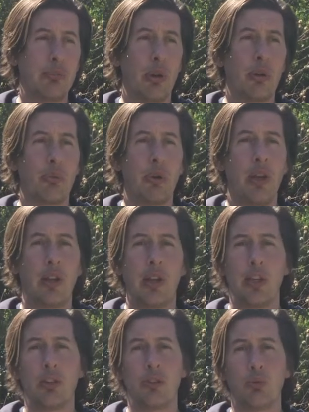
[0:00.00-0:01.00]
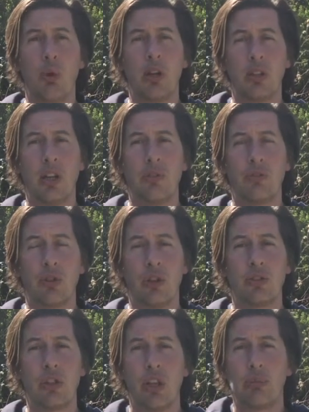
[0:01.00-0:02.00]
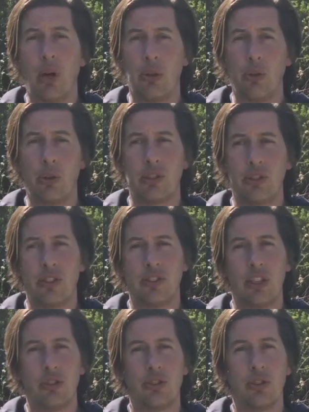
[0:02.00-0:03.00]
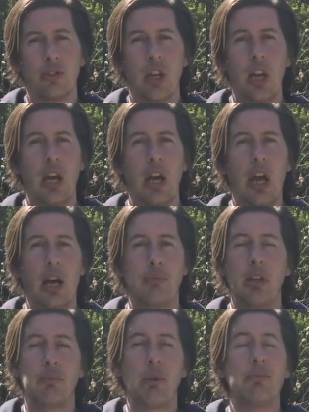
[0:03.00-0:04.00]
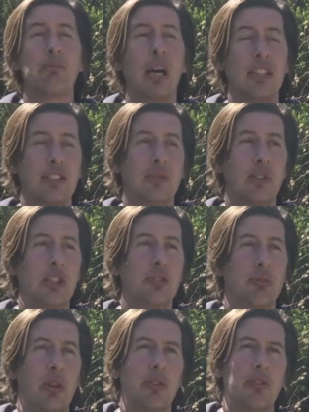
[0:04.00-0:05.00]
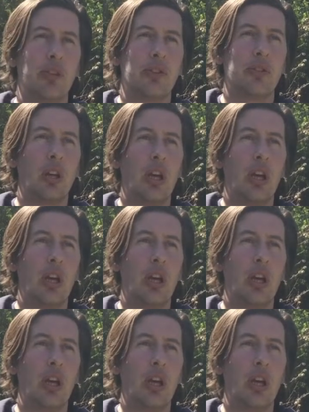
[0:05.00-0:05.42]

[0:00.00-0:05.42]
both with Lincolnshire Wildlife Trust and other partner organisations, have been massively strengthened.